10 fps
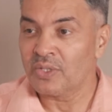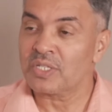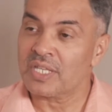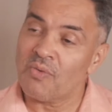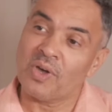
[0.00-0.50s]

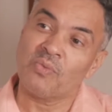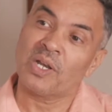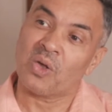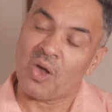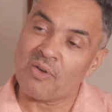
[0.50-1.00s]
So someone
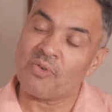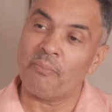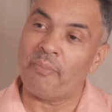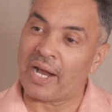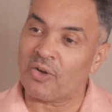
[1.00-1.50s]
will call
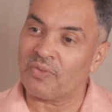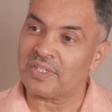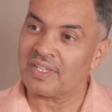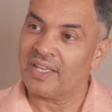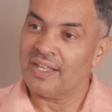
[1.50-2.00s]
from back
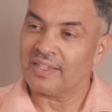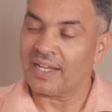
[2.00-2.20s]
office.